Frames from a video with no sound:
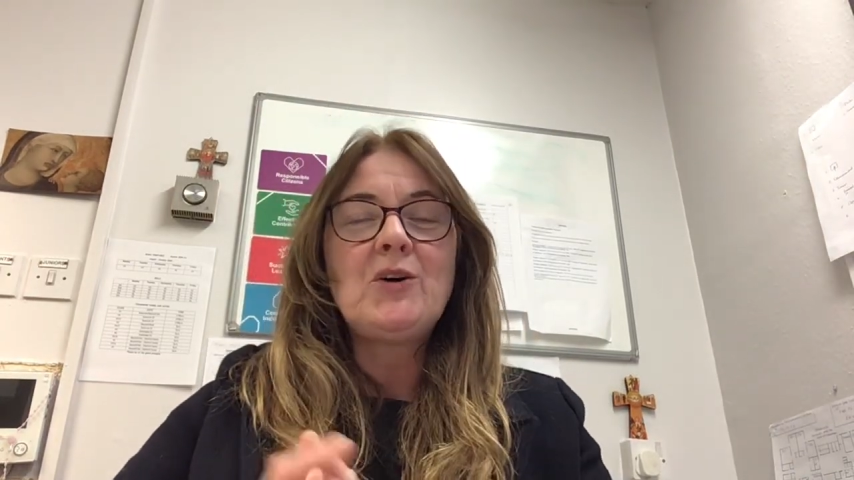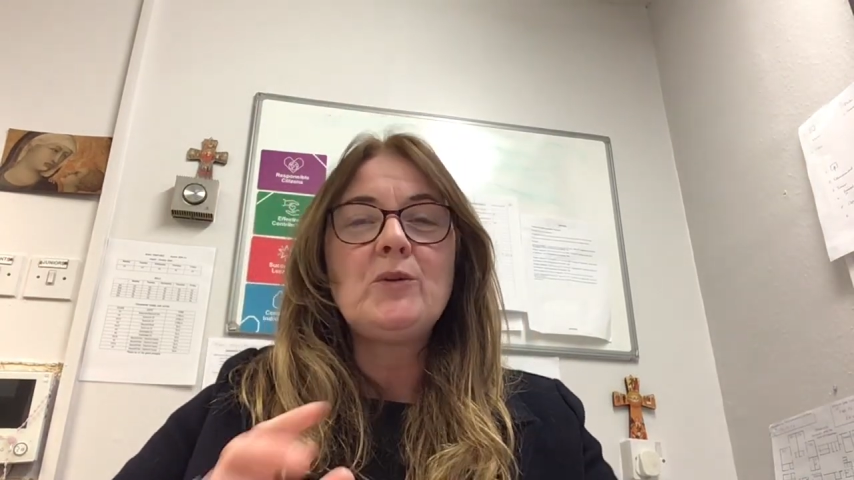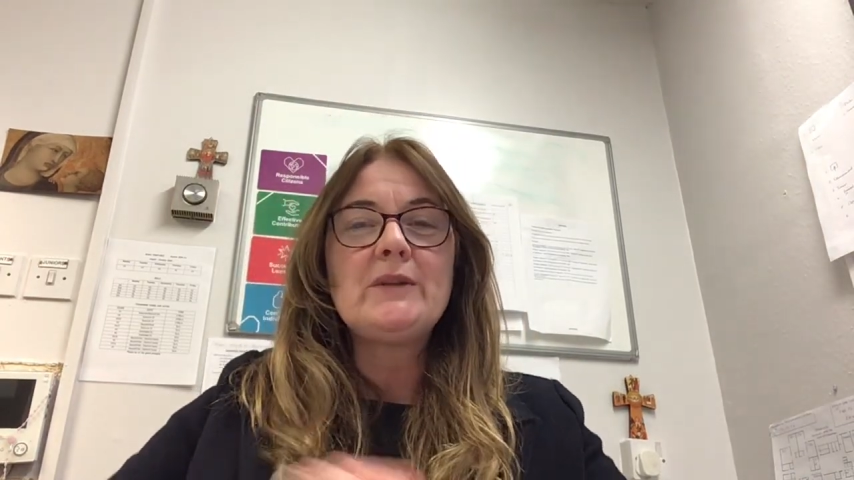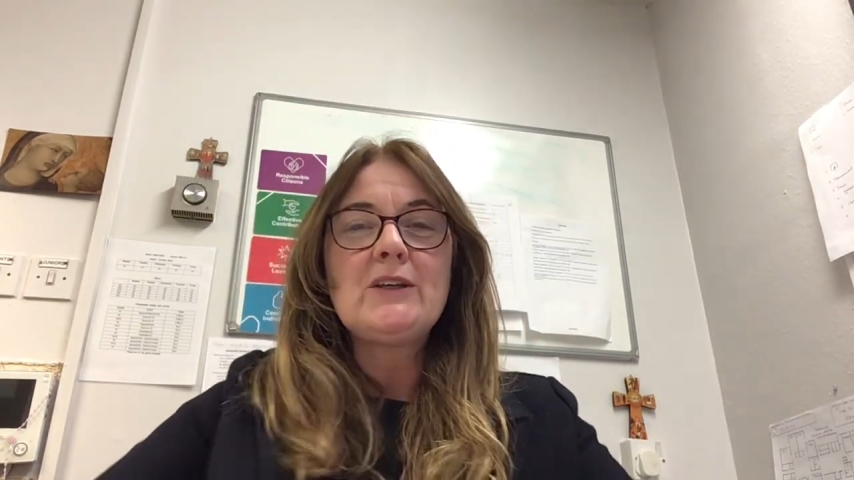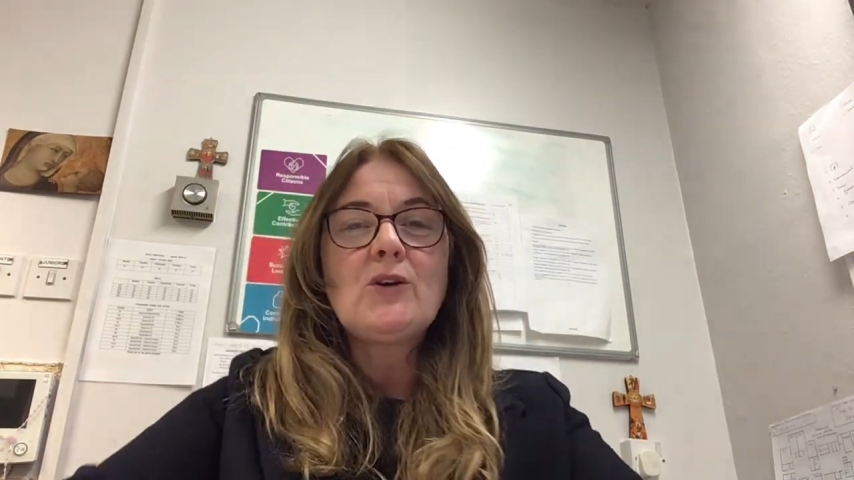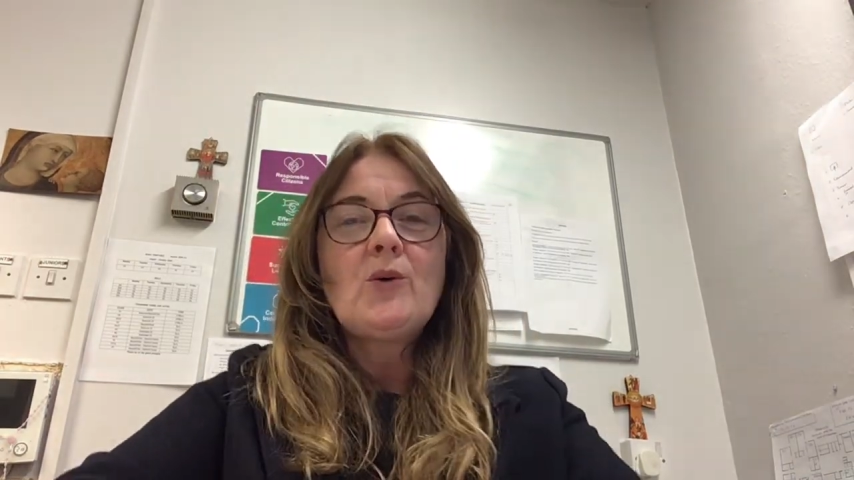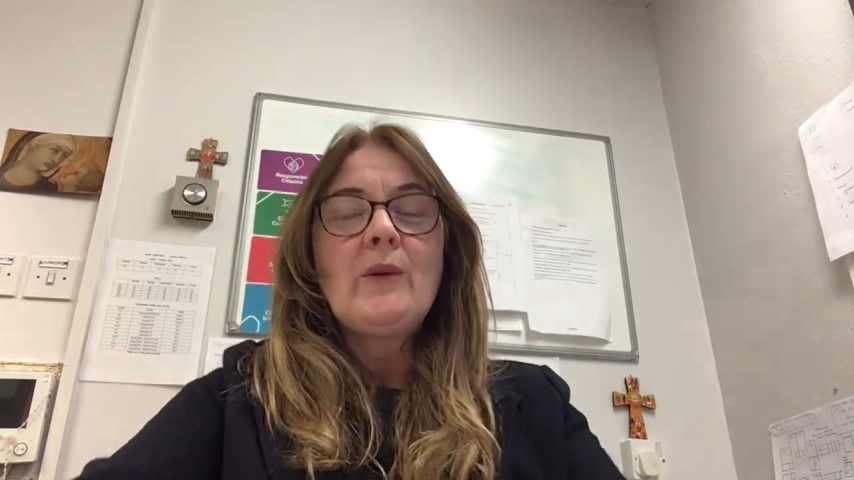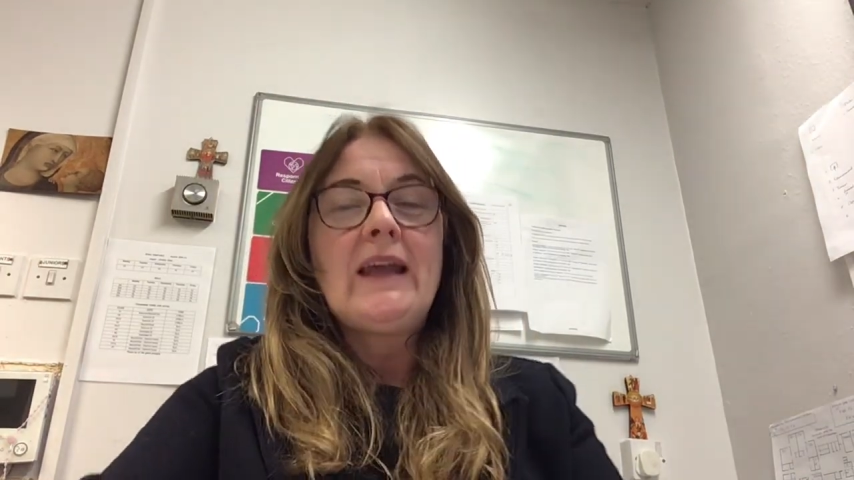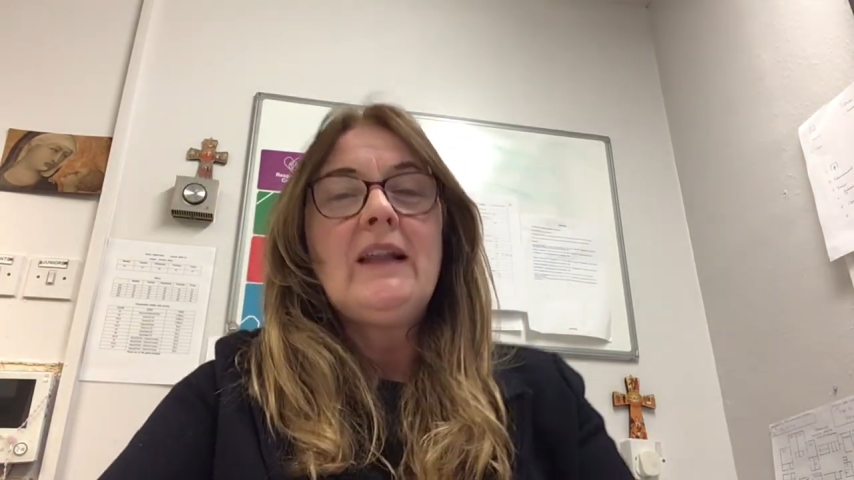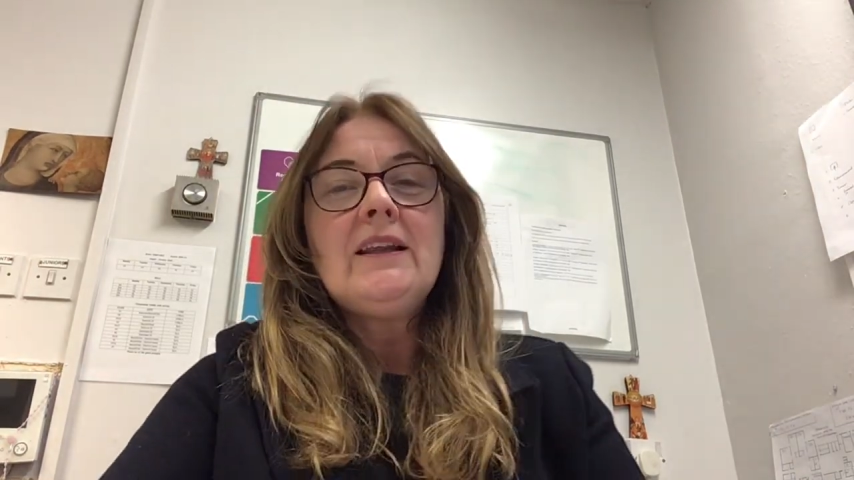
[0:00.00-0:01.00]
hope that you're all
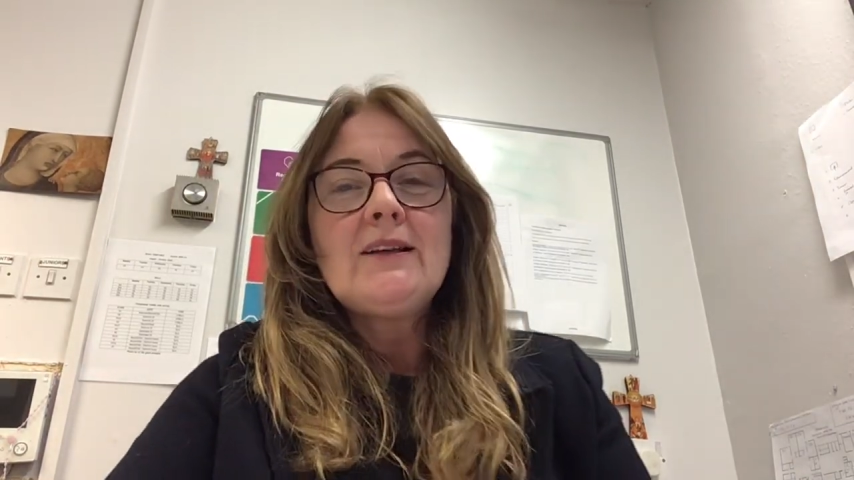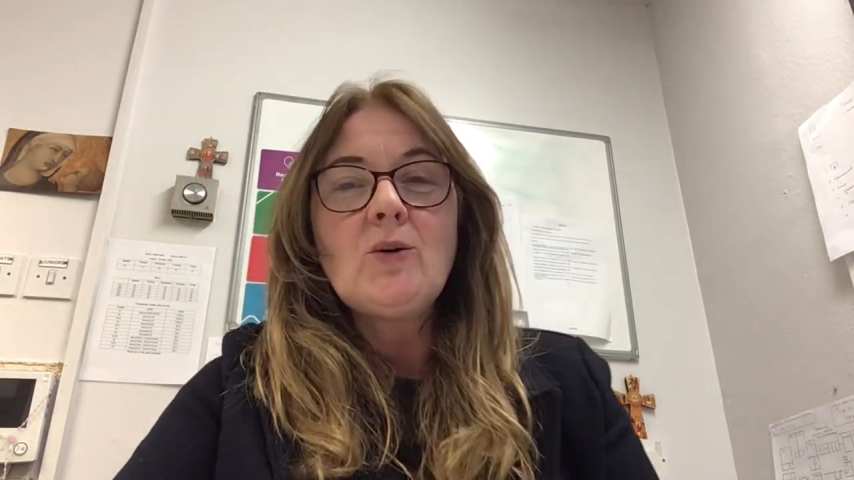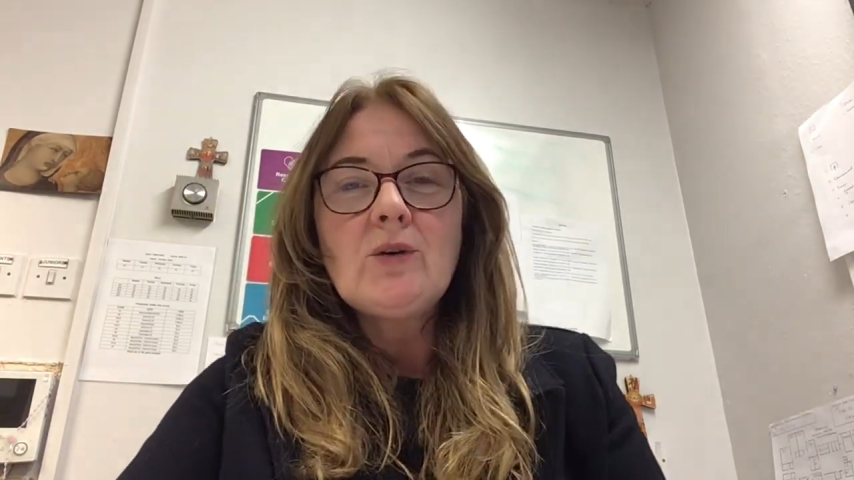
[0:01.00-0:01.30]
well and all